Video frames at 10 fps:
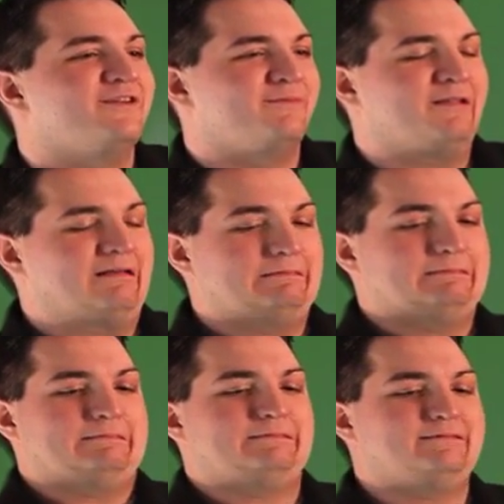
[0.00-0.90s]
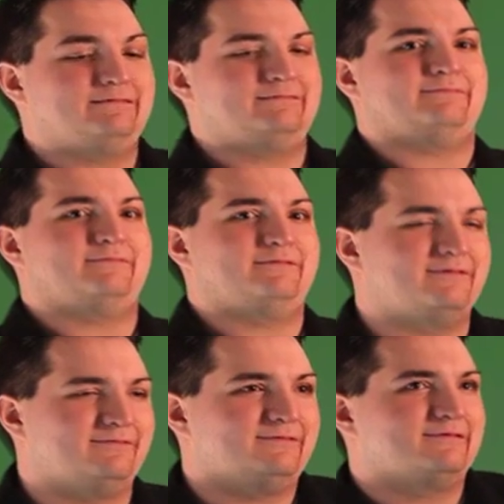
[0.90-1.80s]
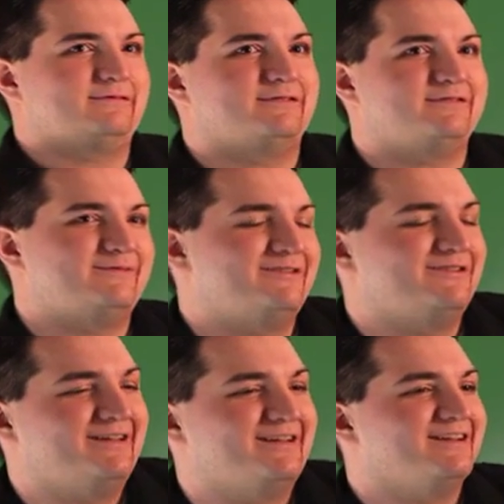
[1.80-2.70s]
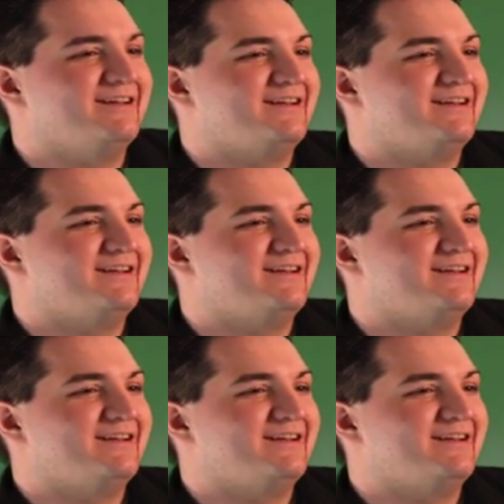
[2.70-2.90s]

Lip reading: You know, I'm like, oh, you know, I'm not gonna have a costume. Are you kidding?